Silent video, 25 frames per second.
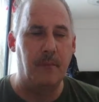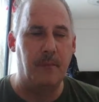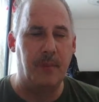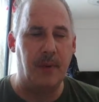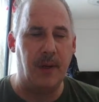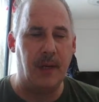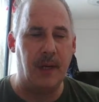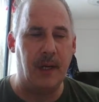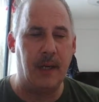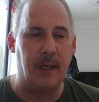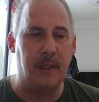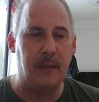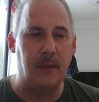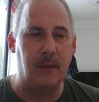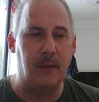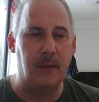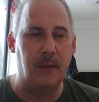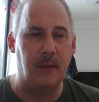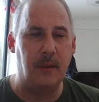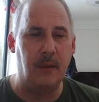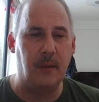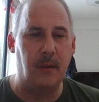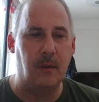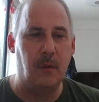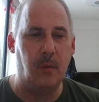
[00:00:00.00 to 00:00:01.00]
but
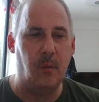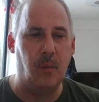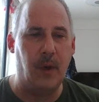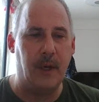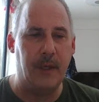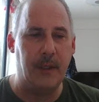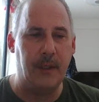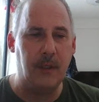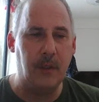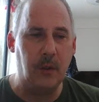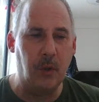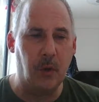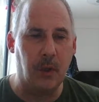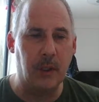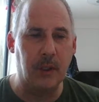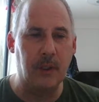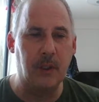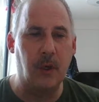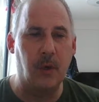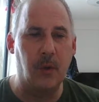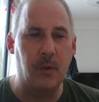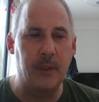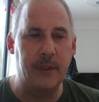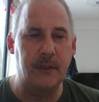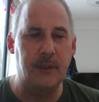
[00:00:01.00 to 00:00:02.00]
what you're
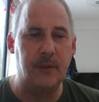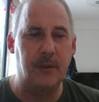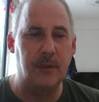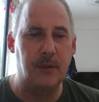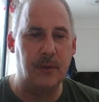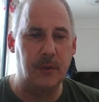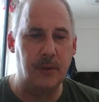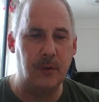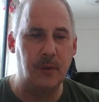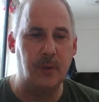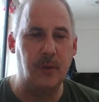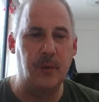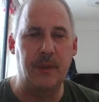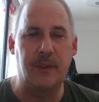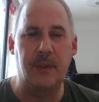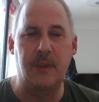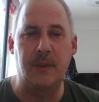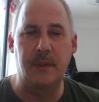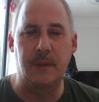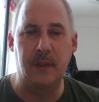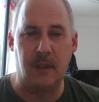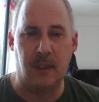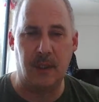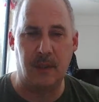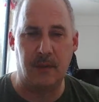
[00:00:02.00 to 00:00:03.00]
going to do with
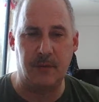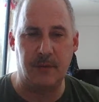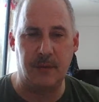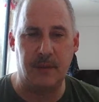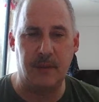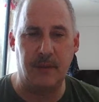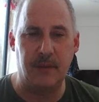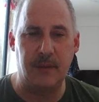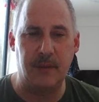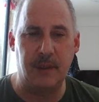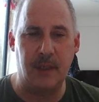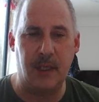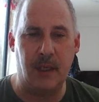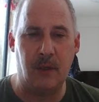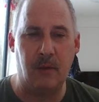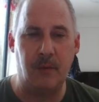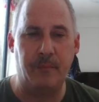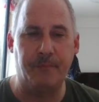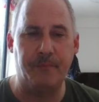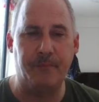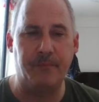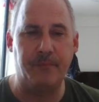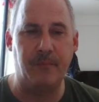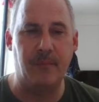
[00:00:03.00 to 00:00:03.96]
your novel. Now,